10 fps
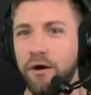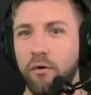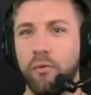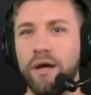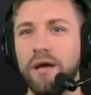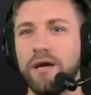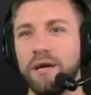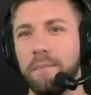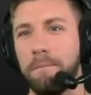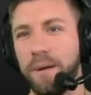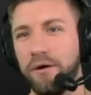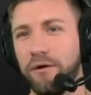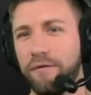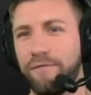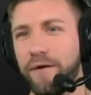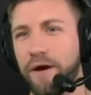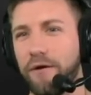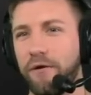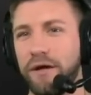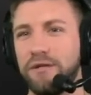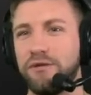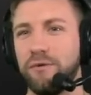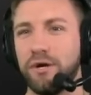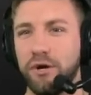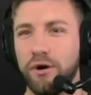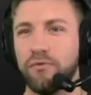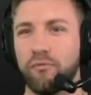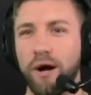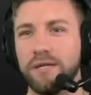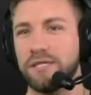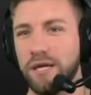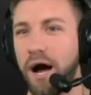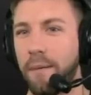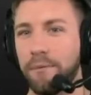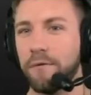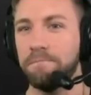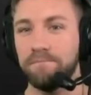We can build Ferrell into a good run stopper.